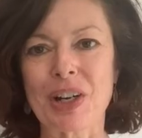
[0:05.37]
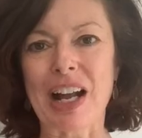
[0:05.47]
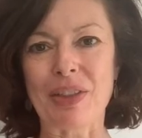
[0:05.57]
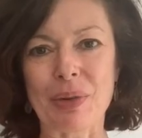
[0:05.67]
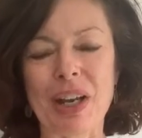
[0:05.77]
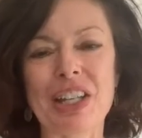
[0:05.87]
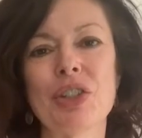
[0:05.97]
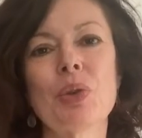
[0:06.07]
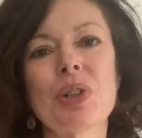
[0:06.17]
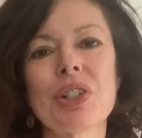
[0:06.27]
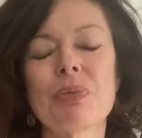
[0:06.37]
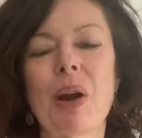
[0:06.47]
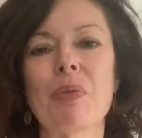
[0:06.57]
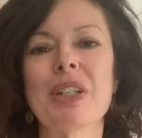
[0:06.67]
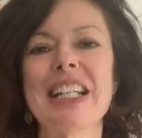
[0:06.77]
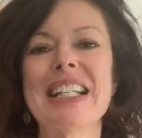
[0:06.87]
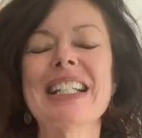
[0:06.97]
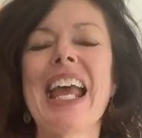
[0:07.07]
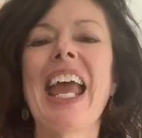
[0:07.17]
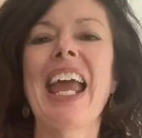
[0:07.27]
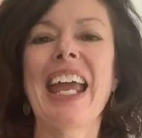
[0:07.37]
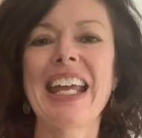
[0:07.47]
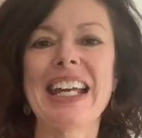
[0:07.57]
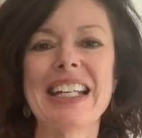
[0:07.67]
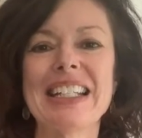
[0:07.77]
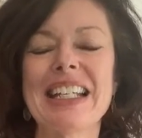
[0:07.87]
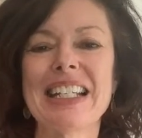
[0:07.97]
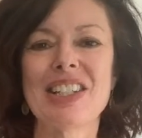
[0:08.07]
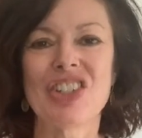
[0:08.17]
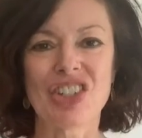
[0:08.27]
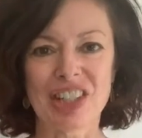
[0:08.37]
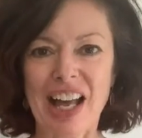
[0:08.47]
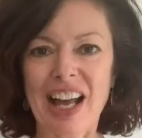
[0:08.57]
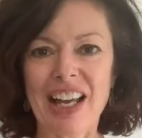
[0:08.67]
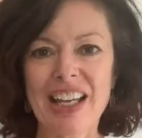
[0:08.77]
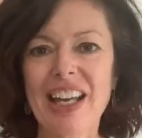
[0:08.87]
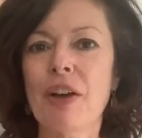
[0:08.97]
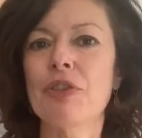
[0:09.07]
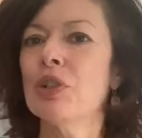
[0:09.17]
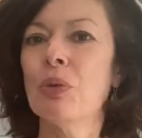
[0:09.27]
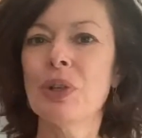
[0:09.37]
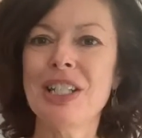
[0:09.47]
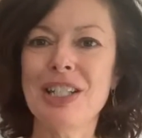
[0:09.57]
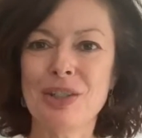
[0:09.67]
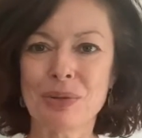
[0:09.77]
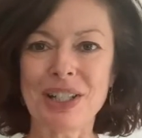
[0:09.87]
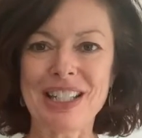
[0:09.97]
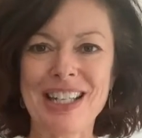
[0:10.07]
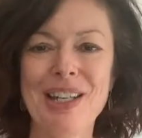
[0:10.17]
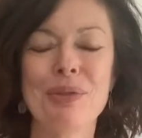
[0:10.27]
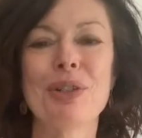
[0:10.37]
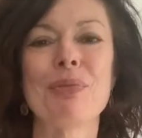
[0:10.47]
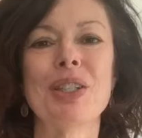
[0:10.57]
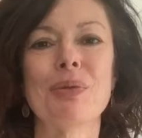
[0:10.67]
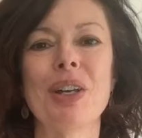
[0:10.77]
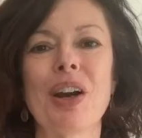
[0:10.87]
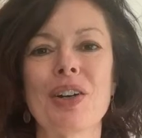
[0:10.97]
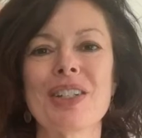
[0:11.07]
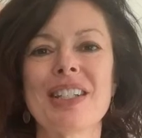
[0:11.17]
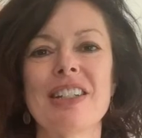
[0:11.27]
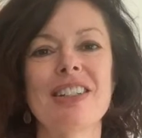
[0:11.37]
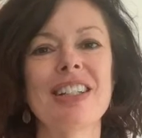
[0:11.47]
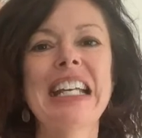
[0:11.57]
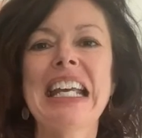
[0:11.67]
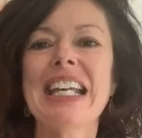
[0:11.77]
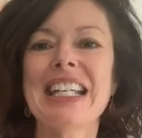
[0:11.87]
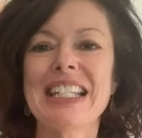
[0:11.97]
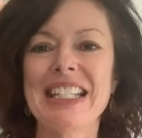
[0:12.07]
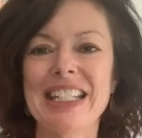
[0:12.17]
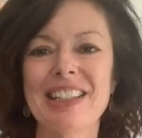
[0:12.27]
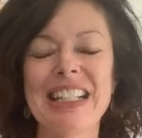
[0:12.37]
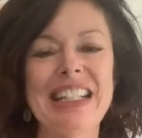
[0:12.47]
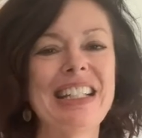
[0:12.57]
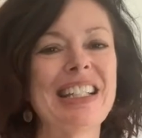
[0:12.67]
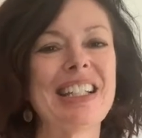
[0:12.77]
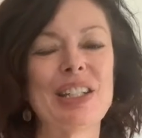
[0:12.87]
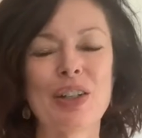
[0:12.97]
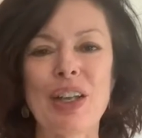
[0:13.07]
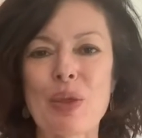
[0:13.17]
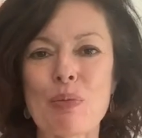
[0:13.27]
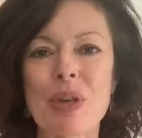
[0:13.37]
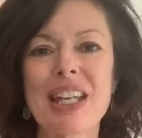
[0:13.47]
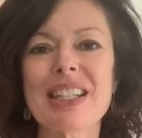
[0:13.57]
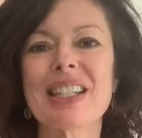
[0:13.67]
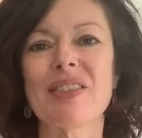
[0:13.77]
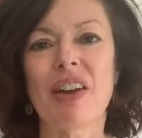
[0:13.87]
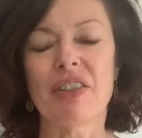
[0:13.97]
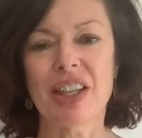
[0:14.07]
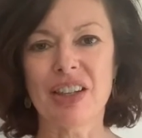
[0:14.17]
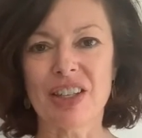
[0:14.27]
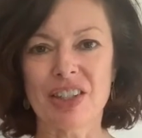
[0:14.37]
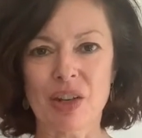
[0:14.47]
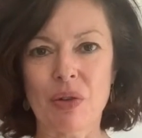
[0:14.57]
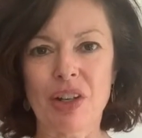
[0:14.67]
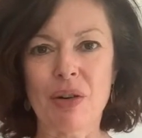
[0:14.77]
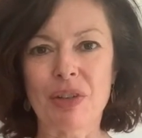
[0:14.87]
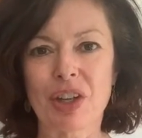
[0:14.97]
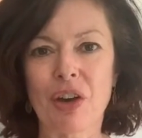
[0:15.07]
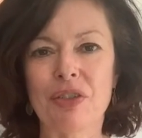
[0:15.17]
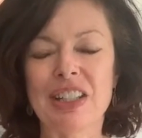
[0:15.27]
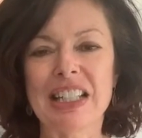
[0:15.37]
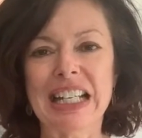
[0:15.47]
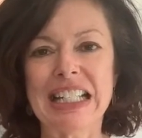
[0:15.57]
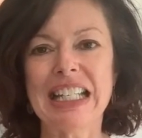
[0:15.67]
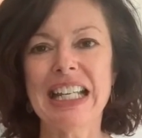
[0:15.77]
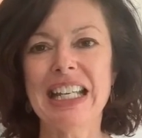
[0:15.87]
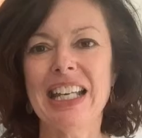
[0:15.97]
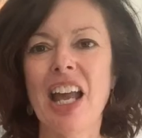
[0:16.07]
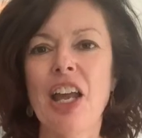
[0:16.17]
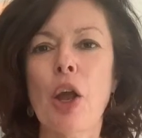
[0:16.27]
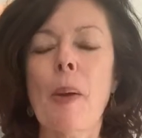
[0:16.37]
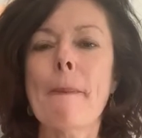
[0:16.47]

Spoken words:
Hathaway Georgia Properties, and it is July of 2020, which means we are still dealing and still in the midst of everything that's going on with COVID-19.